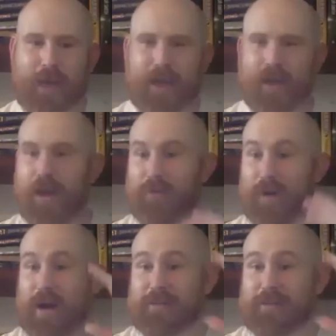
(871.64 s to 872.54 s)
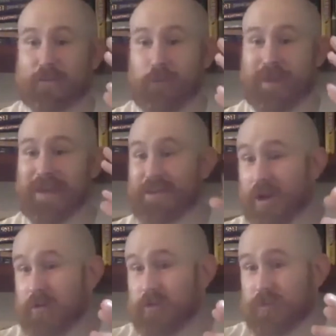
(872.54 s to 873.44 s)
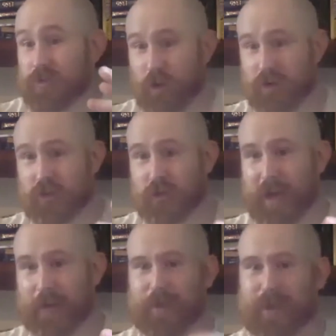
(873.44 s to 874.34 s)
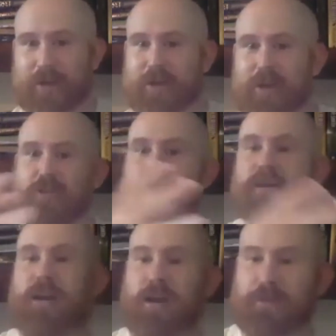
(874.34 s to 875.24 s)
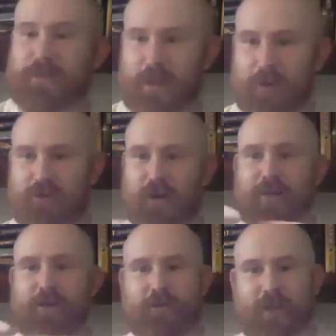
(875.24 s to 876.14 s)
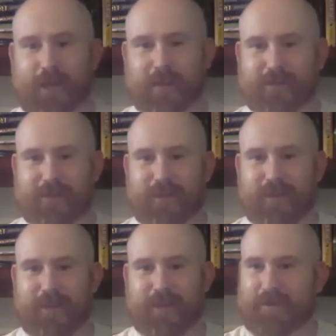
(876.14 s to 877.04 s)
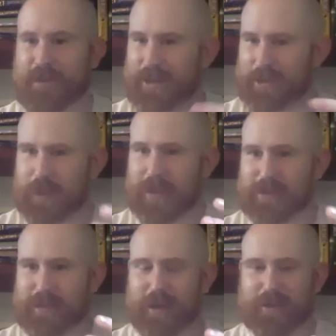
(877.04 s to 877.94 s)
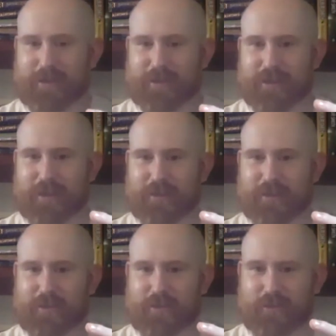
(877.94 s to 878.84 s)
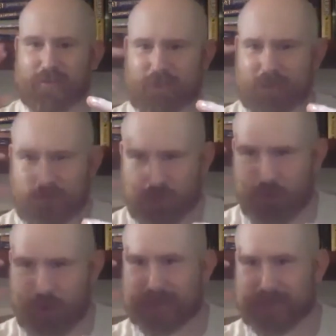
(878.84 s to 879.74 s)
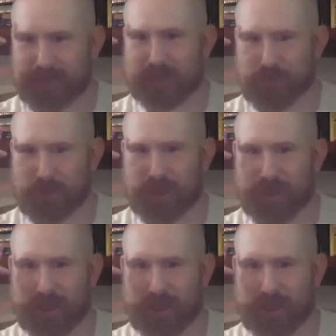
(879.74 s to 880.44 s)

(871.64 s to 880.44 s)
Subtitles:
a lot of arts, when they don't cross-train, when they don't go to other clubs, they don't try other things, that's when it starts to, the cracks start to occur. You